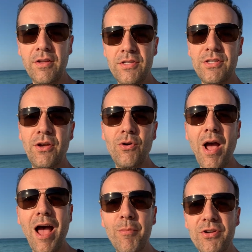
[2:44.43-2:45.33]
So
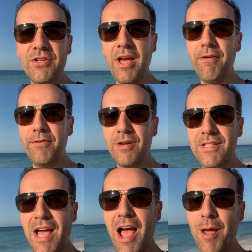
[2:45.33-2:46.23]
how much effort and
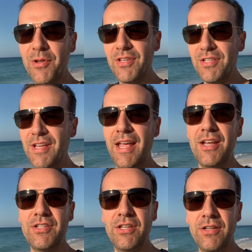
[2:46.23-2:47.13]
time does it take
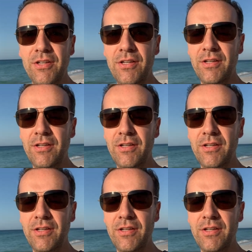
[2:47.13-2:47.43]
to